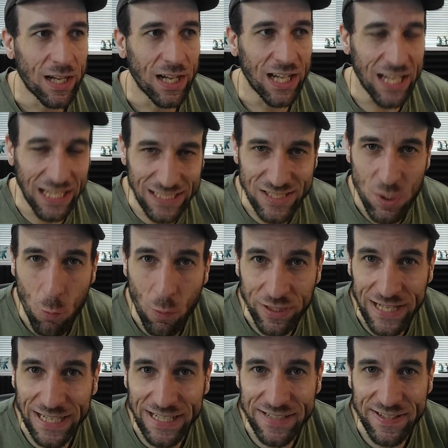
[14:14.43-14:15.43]
get a
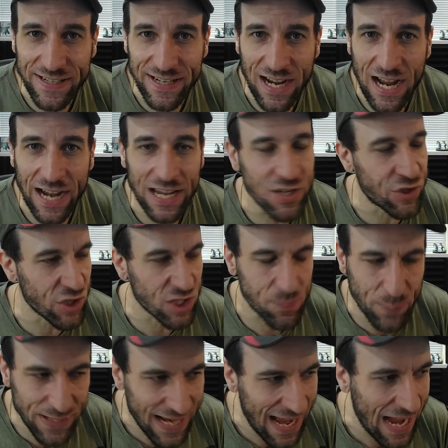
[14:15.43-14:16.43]
2080 Ti and just
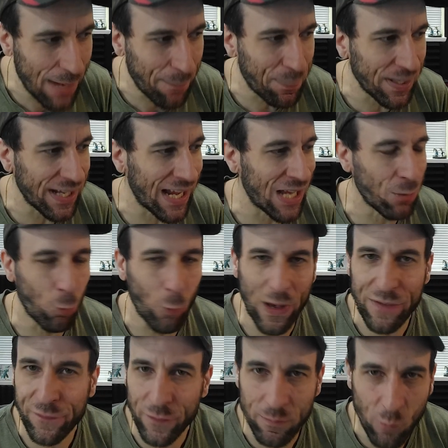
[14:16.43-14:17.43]
be happy and
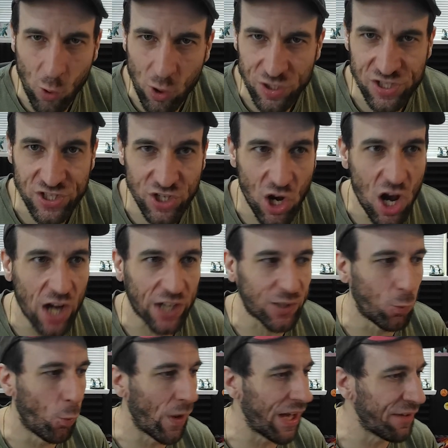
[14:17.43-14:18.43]
wait for more stock,
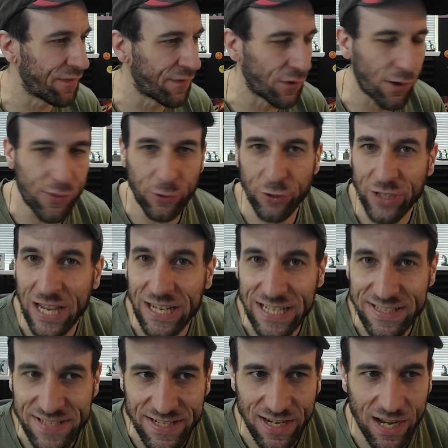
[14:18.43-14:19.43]
wait for a 3080
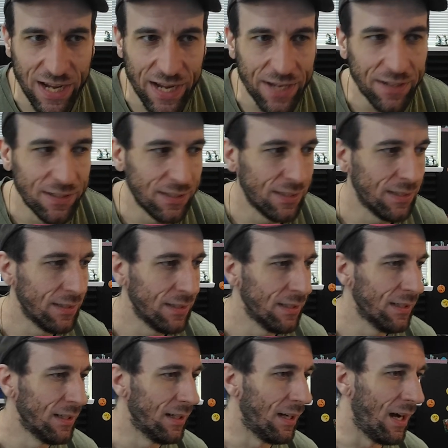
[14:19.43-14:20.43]
Ti.
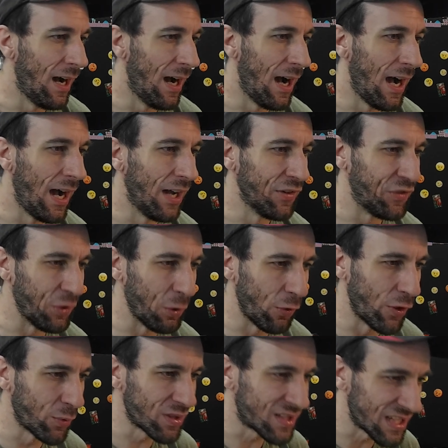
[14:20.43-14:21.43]
Uh, do
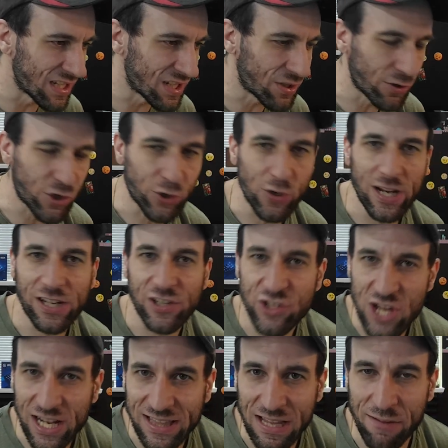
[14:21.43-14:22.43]
the resistor trick,
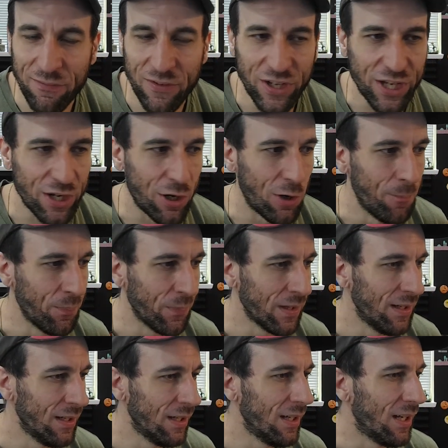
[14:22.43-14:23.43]
check that video.
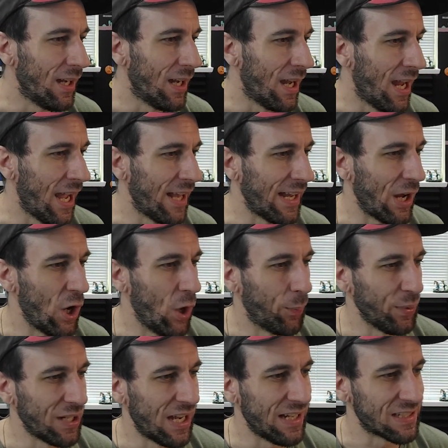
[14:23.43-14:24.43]
And I hope
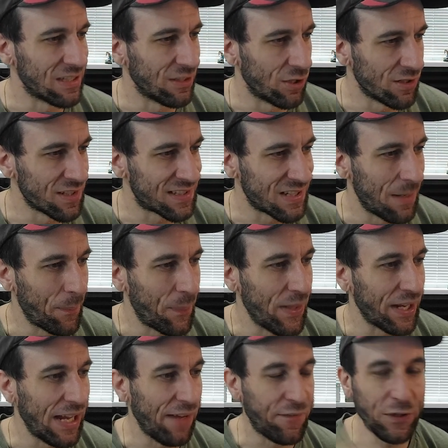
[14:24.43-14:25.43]
you guys learned
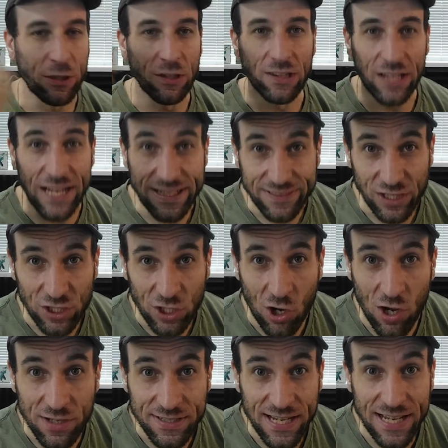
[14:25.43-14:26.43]
something. If you like the
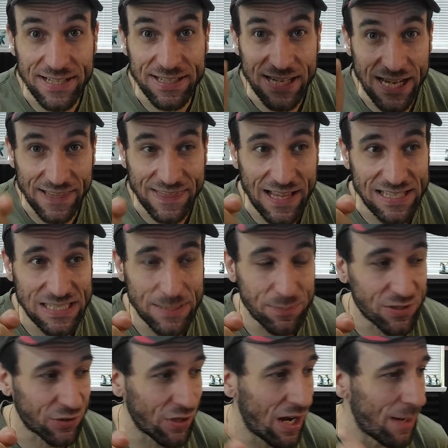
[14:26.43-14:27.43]
content, hit that
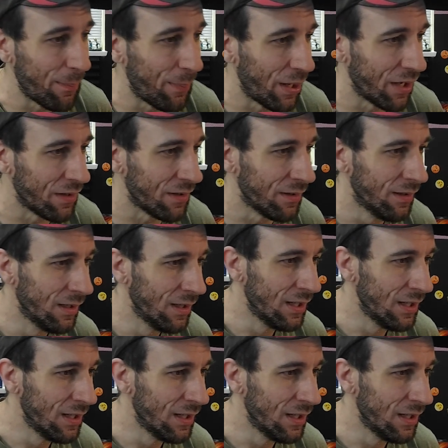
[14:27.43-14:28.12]
subscribe button